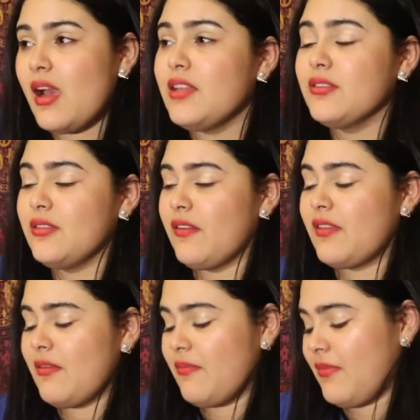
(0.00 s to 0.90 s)
I do
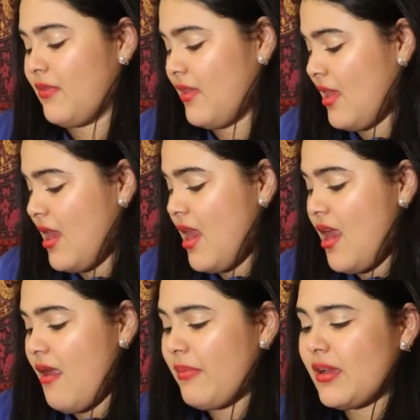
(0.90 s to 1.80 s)
love them.
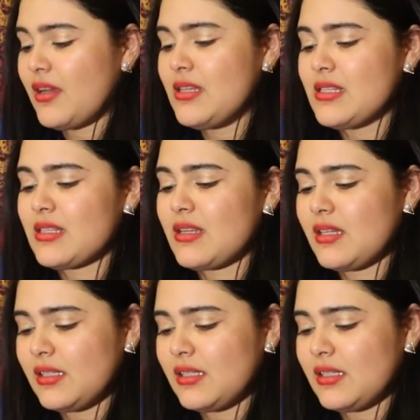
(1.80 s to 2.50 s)
Because